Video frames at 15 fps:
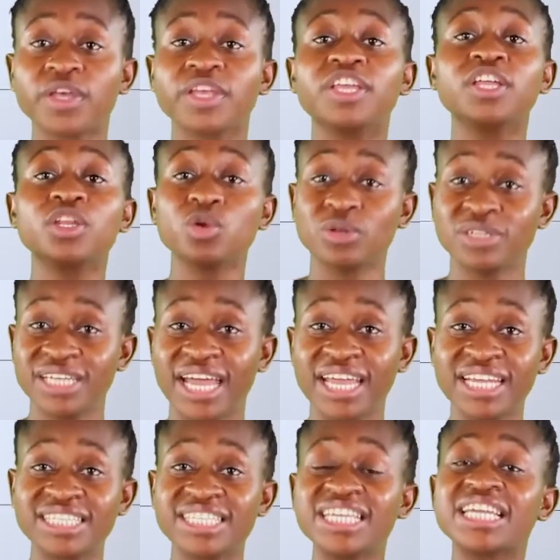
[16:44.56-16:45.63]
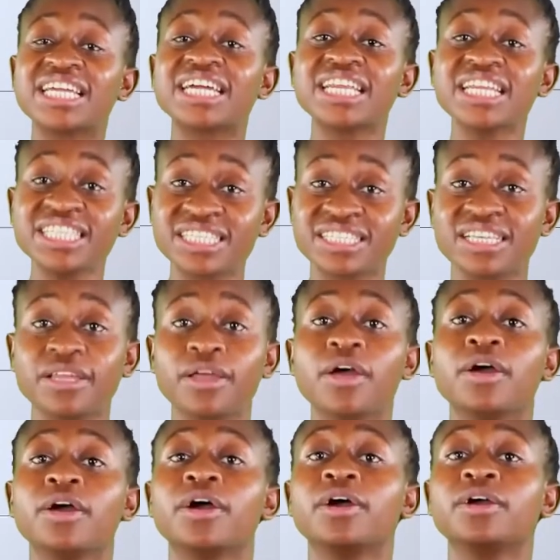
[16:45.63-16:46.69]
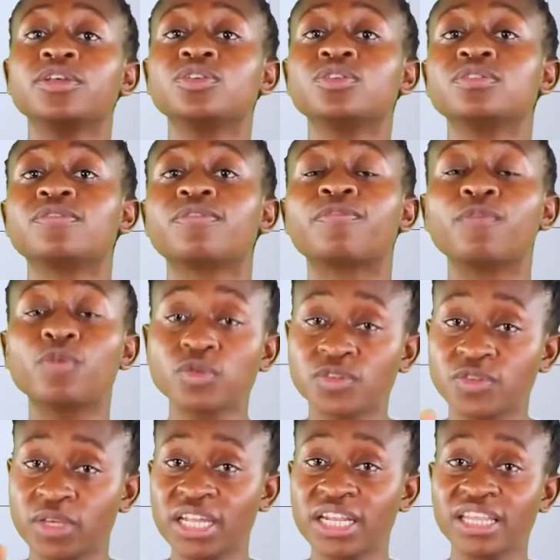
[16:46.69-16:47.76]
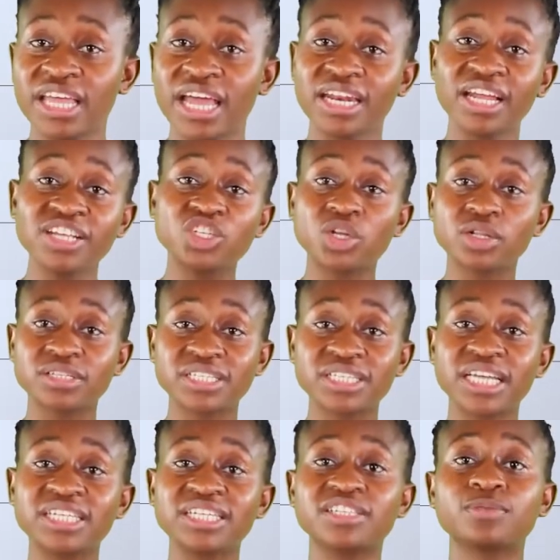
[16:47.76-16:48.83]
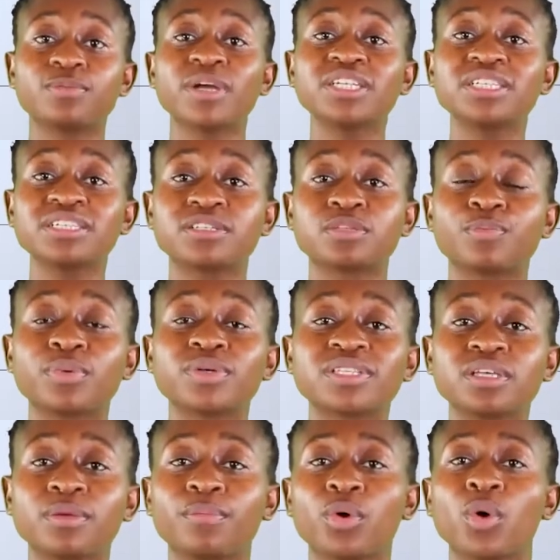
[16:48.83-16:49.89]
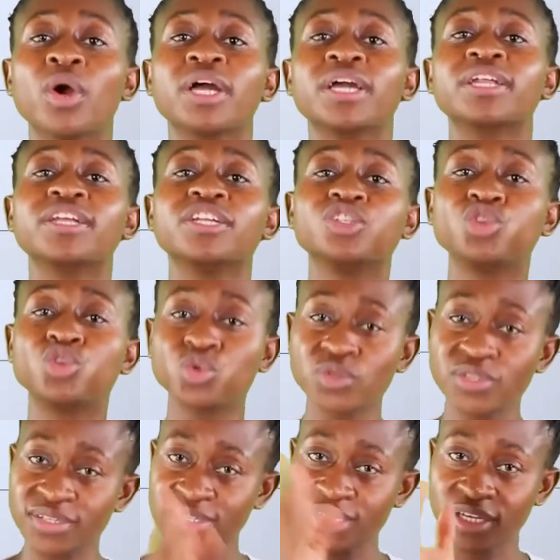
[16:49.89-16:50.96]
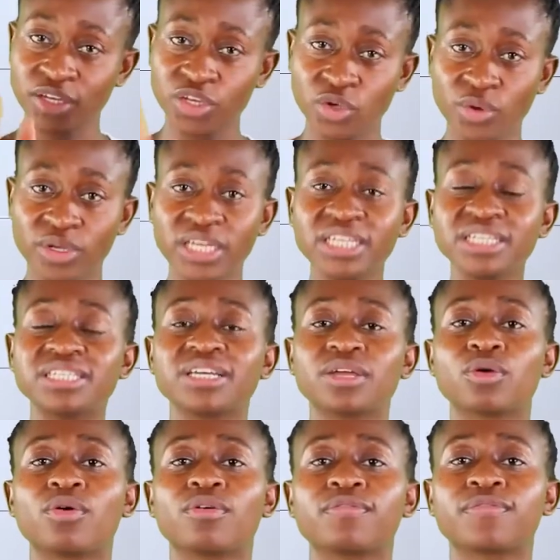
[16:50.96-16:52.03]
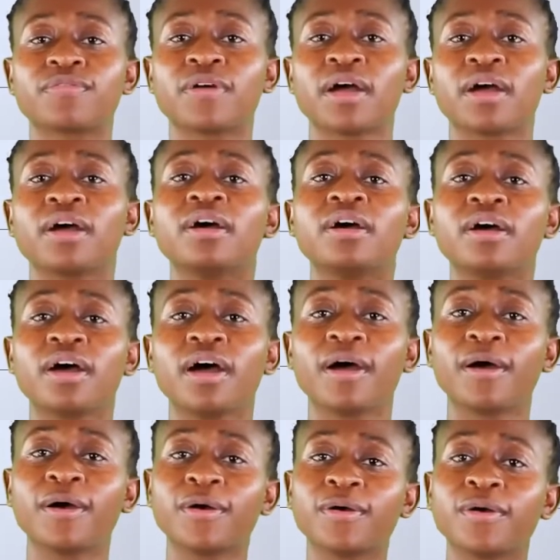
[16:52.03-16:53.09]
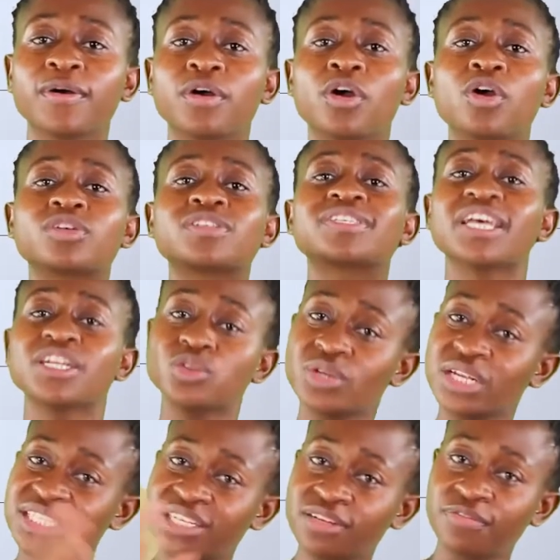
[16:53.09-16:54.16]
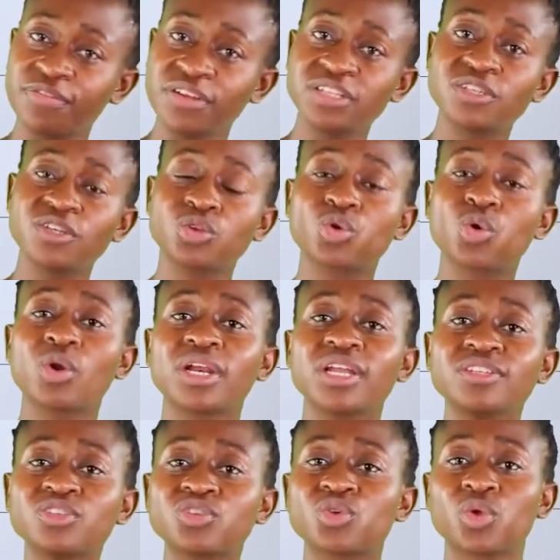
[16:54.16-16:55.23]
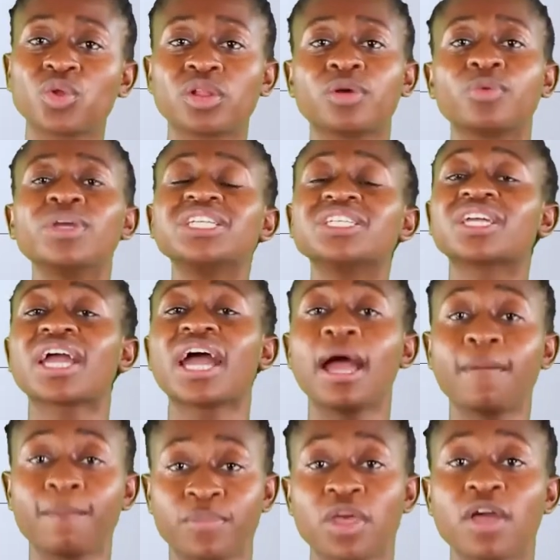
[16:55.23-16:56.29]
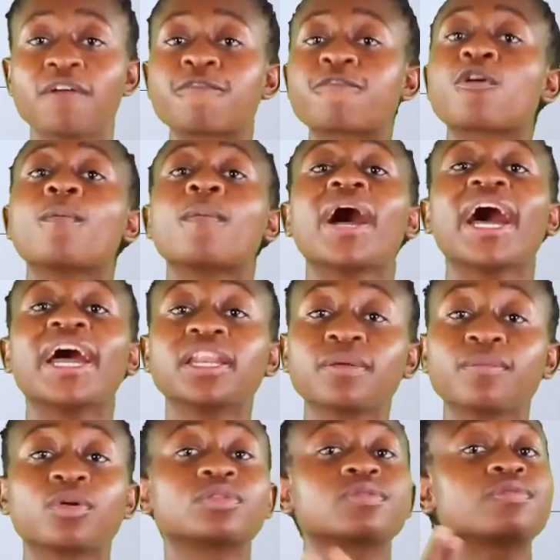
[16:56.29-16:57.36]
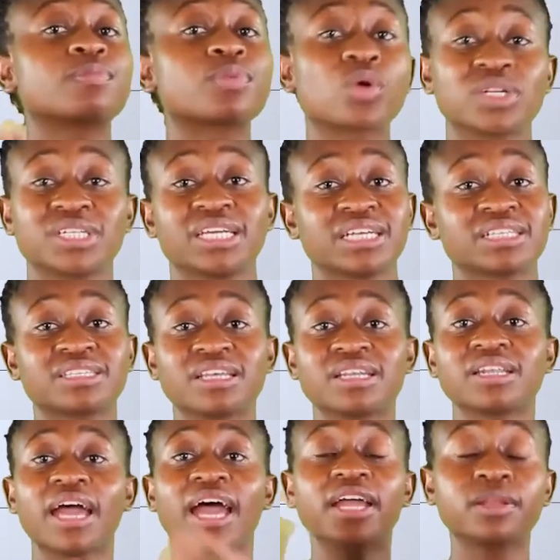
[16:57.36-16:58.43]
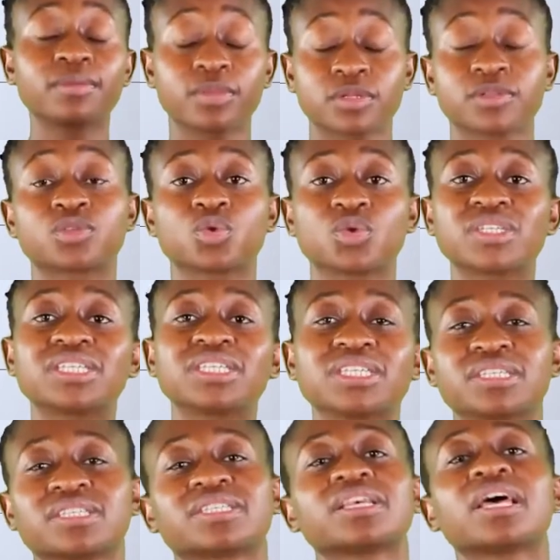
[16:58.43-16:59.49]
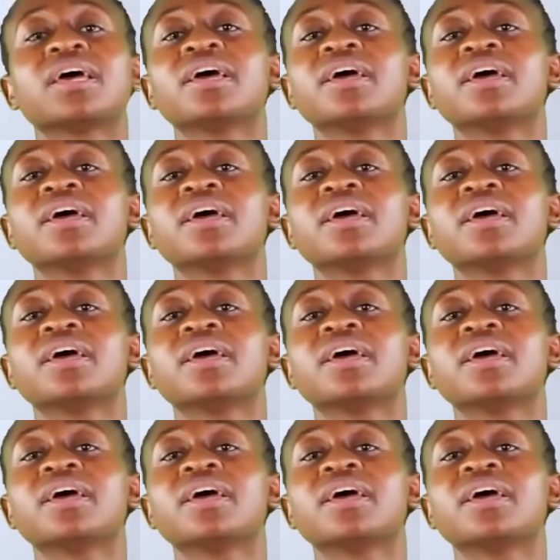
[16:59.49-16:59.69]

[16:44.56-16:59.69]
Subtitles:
in your diet, increasing foods in their natural state as much as possible, reducing your intake of saturated fats and cholesterol, which come from animal products and animal sources,